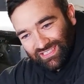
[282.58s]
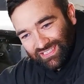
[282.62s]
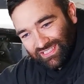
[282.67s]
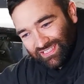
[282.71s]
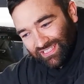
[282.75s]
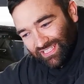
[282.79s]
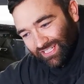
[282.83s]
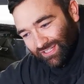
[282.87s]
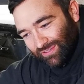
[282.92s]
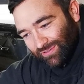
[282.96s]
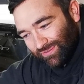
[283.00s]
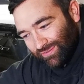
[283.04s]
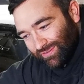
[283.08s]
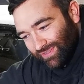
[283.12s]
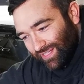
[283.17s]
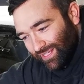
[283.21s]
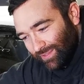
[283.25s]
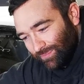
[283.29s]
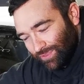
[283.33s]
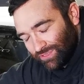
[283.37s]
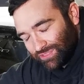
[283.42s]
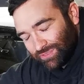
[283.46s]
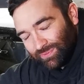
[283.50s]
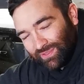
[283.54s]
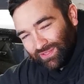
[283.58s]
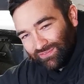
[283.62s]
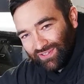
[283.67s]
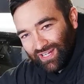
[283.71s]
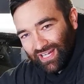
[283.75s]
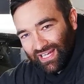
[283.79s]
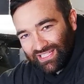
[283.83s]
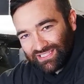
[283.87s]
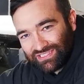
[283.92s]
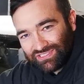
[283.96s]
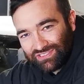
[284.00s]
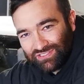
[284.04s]
It was a bit of a
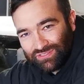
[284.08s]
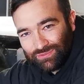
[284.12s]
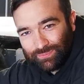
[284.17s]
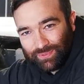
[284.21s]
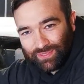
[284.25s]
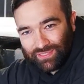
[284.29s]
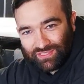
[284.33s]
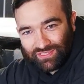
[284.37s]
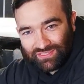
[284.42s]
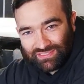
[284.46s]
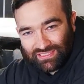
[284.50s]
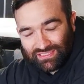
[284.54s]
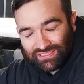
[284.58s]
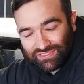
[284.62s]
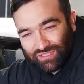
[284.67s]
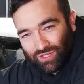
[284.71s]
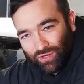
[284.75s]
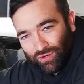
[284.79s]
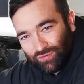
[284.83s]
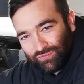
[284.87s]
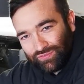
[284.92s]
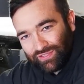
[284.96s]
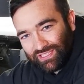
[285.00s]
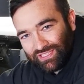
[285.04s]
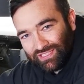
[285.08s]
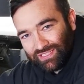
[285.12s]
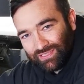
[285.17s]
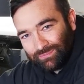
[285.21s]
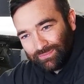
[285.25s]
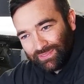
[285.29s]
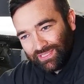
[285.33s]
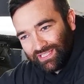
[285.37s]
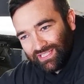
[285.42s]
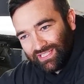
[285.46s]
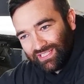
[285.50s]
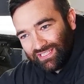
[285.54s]
hassle because it's COVID at the
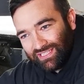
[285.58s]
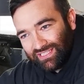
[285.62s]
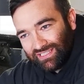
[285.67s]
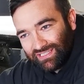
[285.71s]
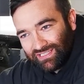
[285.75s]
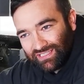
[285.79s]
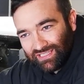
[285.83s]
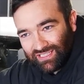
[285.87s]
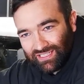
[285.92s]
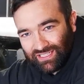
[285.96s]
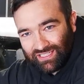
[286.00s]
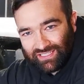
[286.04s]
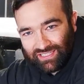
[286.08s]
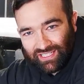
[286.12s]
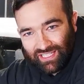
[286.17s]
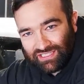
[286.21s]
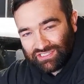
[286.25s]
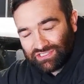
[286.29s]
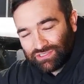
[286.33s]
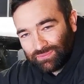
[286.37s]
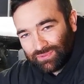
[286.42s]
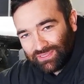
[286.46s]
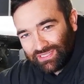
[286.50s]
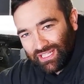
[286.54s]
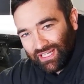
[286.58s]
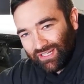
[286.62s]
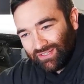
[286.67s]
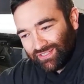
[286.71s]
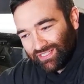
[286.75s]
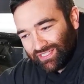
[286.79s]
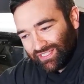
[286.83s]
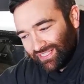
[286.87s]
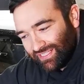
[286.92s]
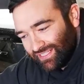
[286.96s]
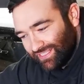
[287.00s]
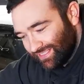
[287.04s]
minute and getting someone down
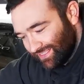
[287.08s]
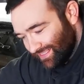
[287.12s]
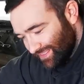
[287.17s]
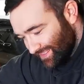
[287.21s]
here,